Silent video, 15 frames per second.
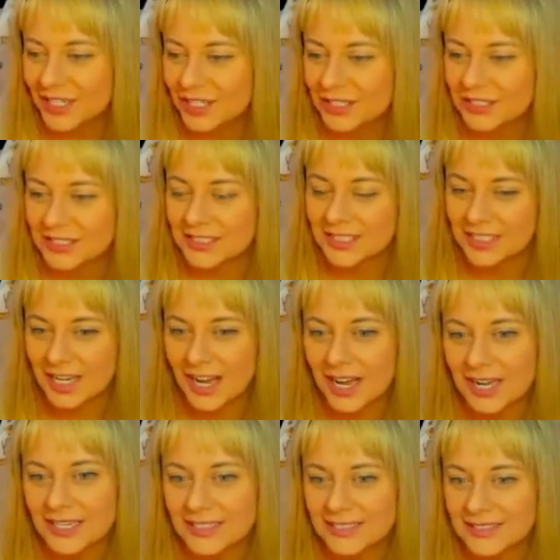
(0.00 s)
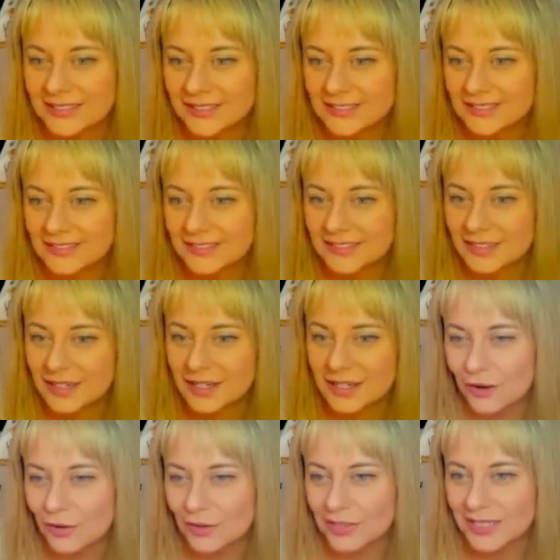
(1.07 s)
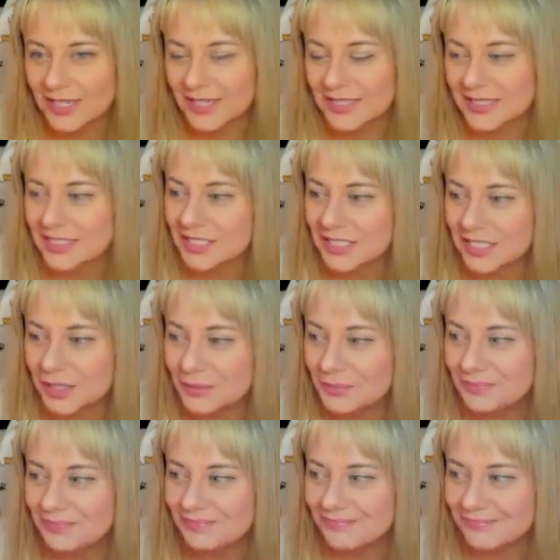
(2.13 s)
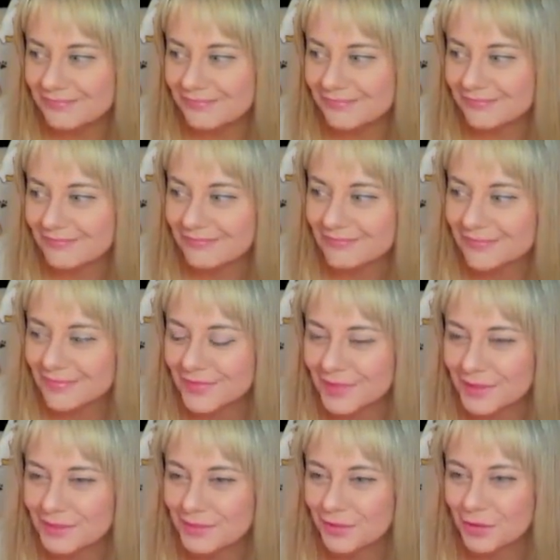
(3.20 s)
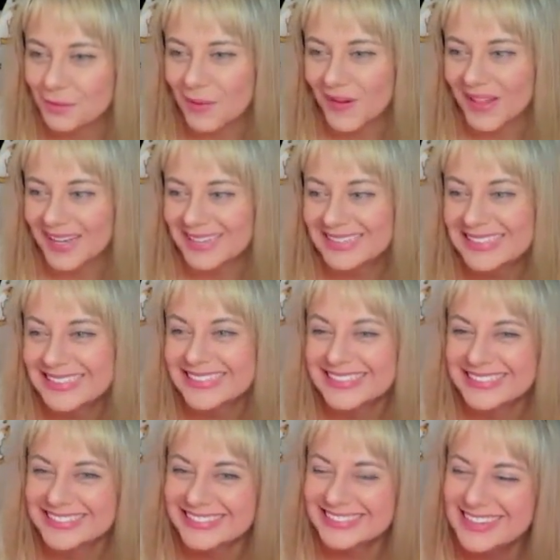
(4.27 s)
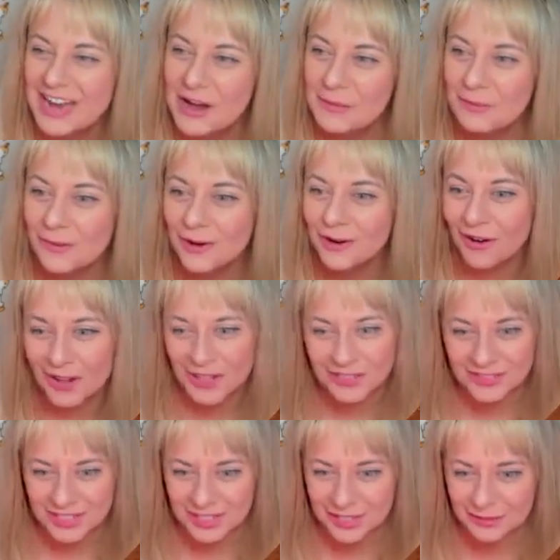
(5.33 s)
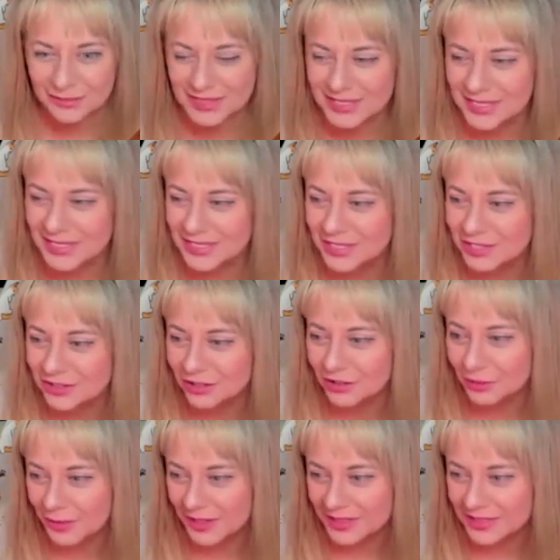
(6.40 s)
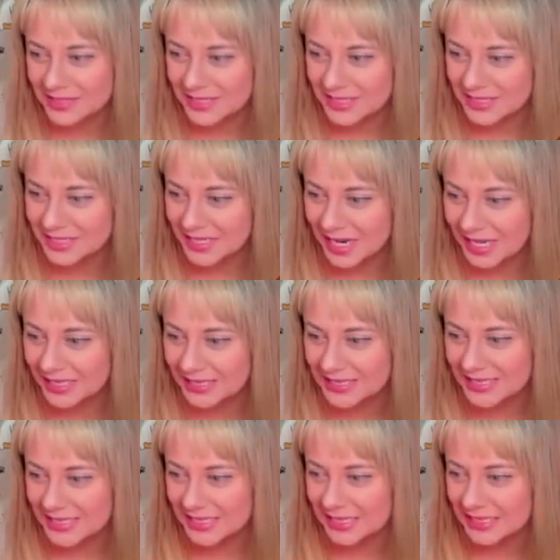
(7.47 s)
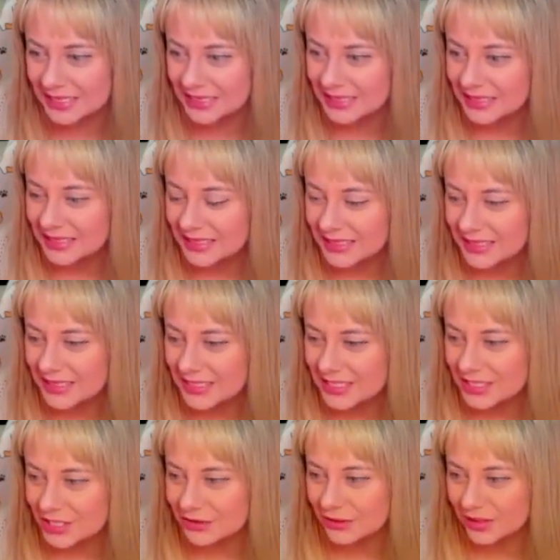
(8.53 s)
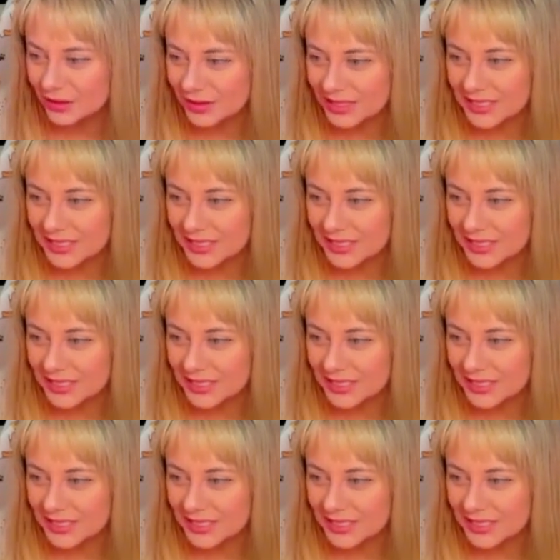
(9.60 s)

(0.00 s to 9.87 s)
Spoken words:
could not hold it against her. Poor Paulette. Poor all of them. This is a struggle bus. It's not easy doing what they